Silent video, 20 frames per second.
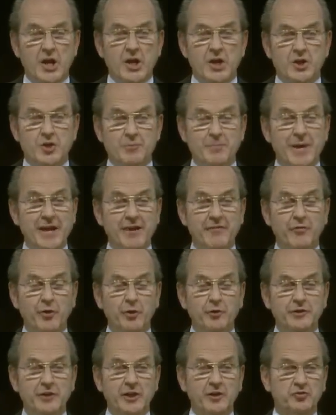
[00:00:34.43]
You may have
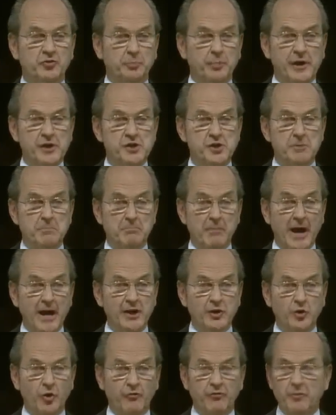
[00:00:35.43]
heard the expression
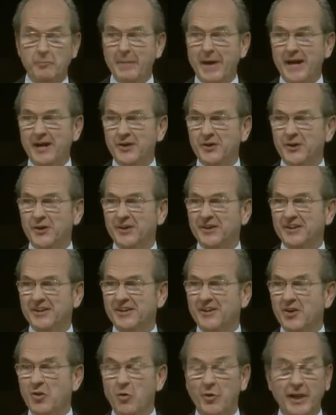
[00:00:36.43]
mind over matter.
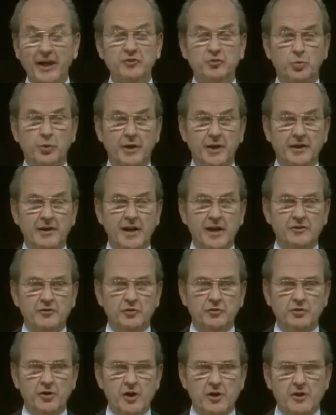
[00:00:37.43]
Well, that's what I'd like to
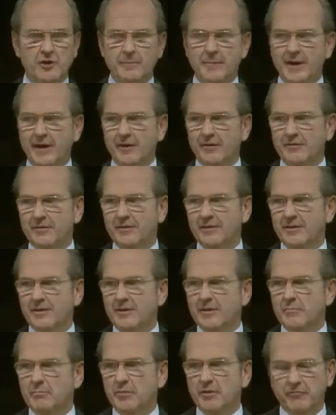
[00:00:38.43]
talk about,
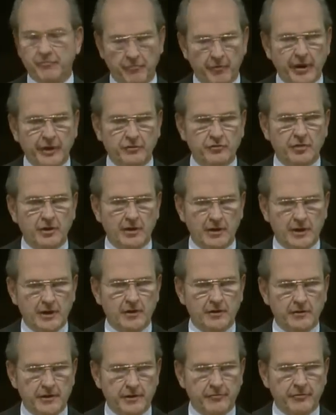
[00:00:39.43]
but phrase it a
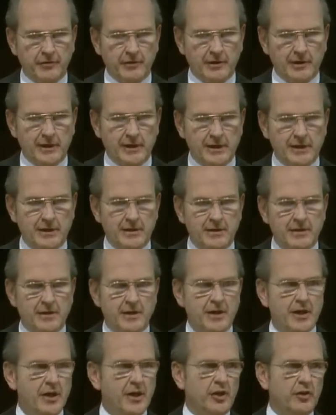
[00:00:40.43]
little differently
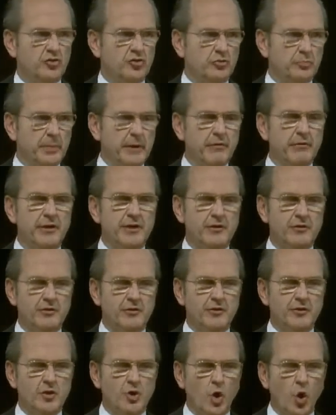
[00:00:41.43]
spirit
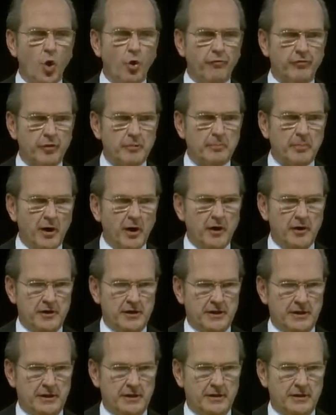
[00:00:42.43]
over
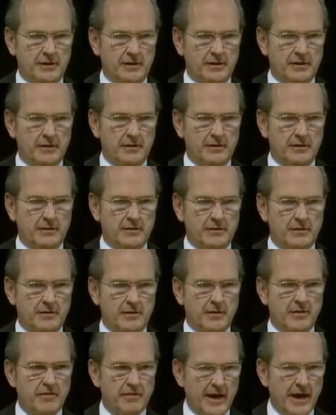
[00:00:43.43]
body.
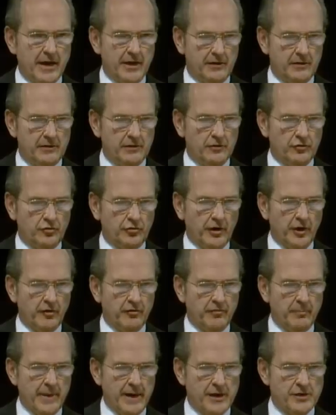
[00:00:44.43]
That is
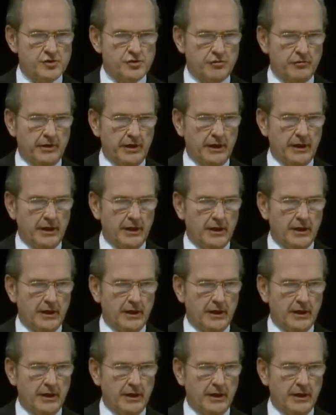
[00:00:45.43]
self mastery.